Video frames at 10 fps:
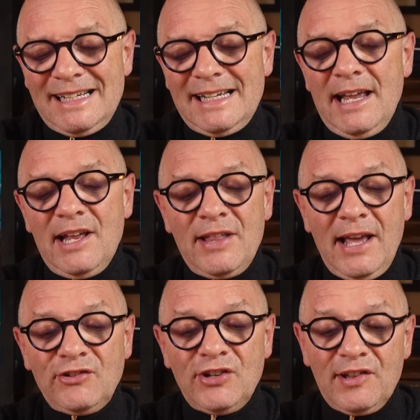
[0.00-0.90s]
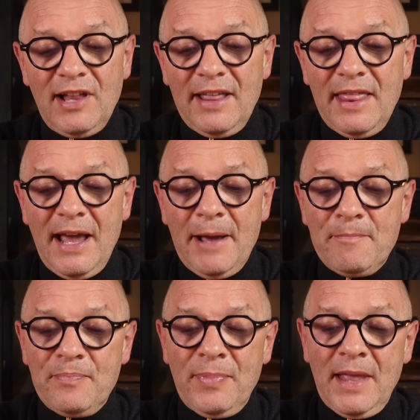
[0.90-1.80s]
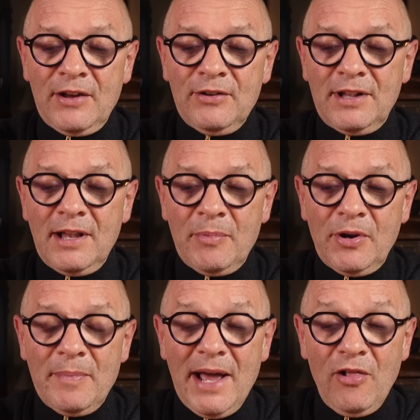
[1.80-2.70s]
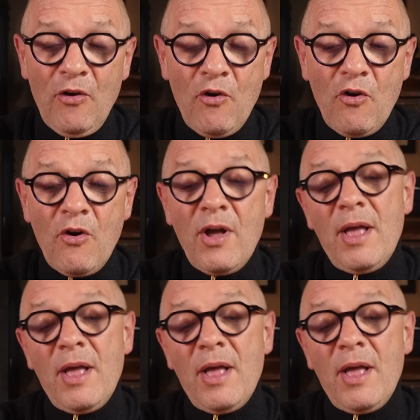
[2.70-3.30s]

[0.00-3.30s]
It attaches like that. That could clip on a belt or